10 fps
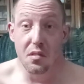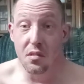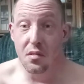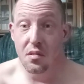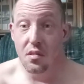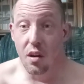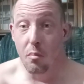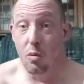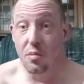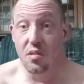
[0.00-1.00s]
because I'm
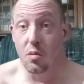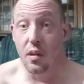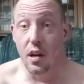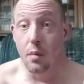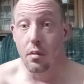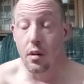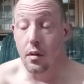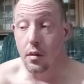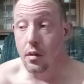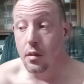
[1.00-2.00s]
always so hyper
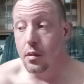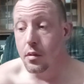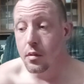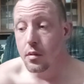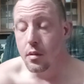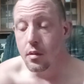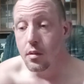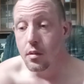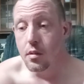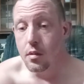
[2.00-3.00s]
at night
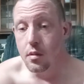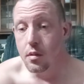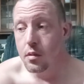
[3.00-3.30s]
and